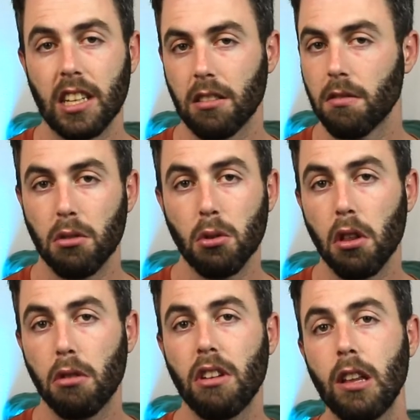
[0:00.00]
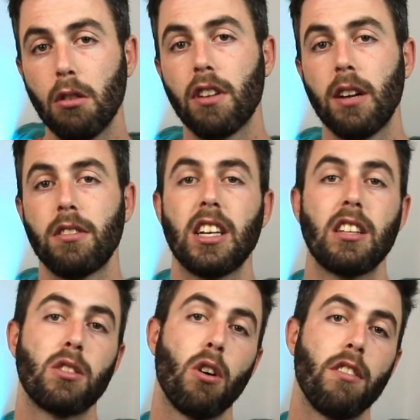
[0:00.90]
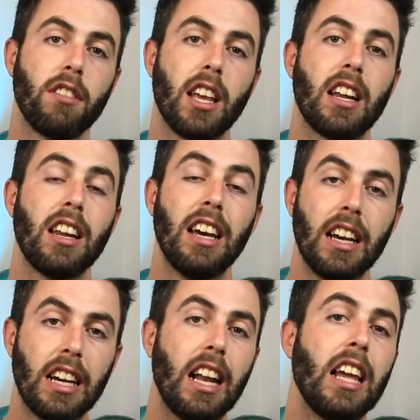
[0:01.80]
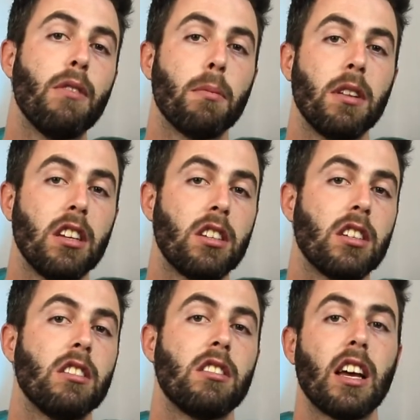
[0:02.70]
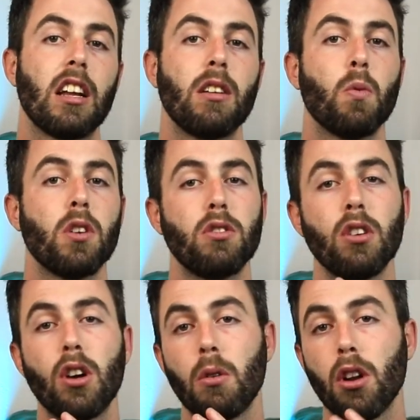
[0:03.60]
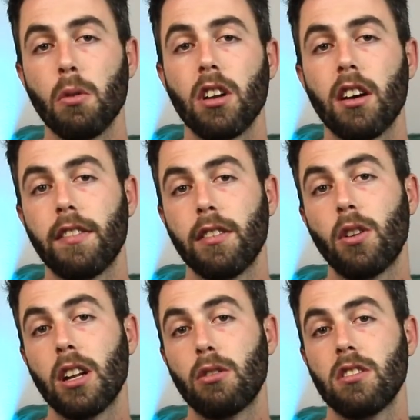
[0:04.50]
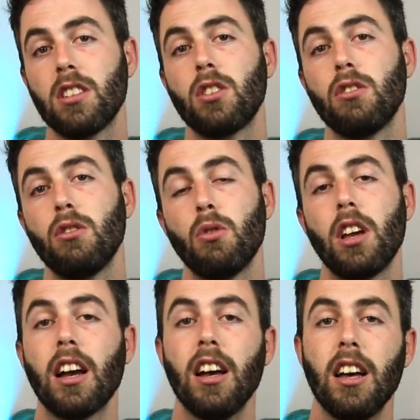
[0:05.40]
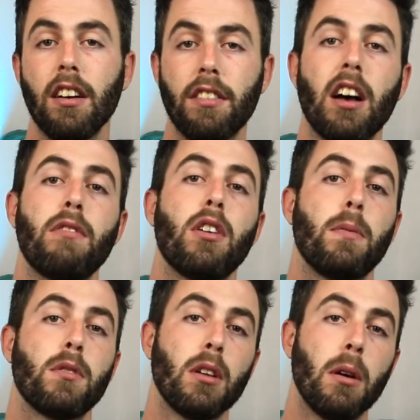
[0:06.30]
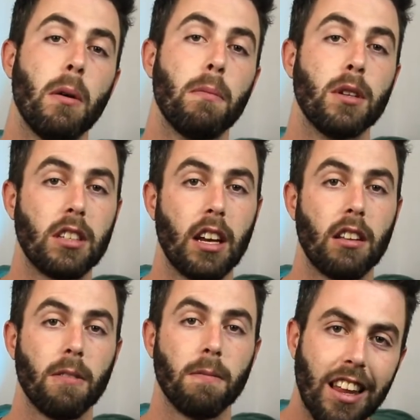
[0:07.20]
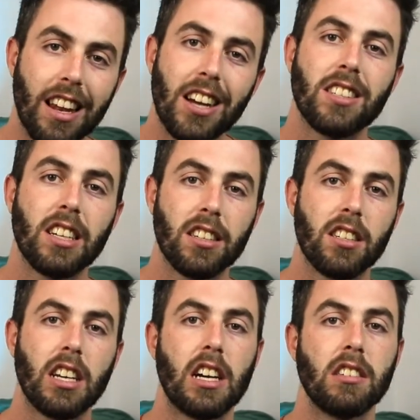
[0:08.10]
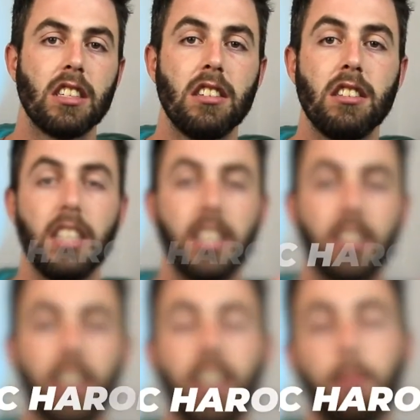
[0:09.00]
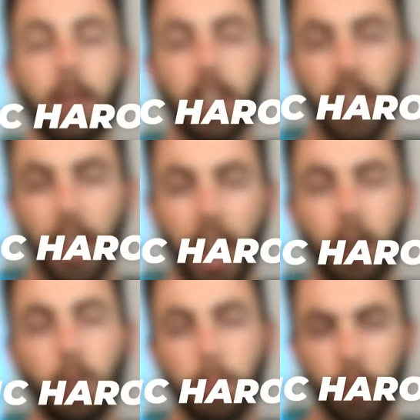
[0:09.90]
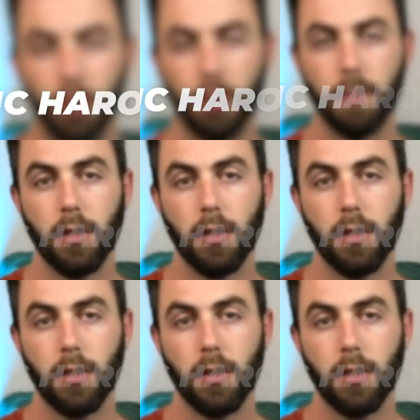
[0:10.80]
it. Do 3 to 5 sets of 10 clean repetitions, and once you go low enough, you can transition to doing 5 reps per set. The last exercise is the dynamic Harop curl.